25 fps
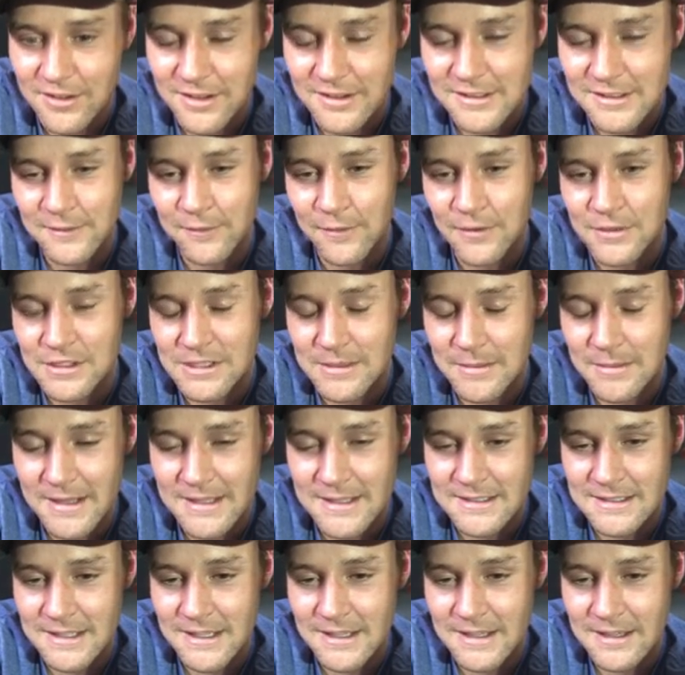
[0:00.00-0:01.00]
This is the first time I'd
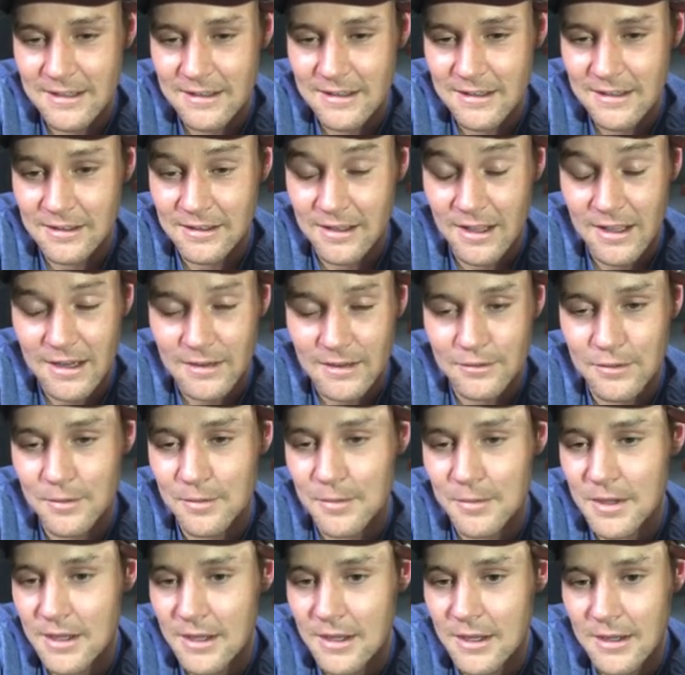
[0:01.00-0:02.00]
seen a lot of
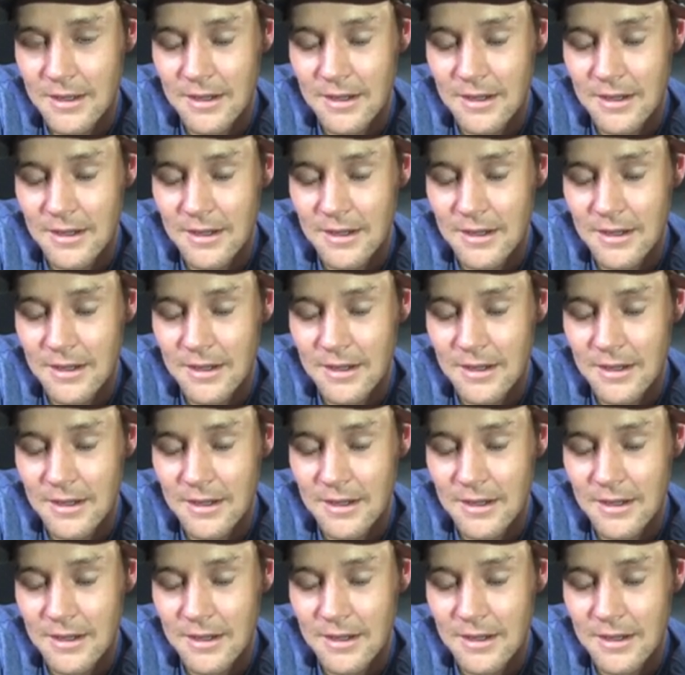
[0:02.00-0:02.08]
them.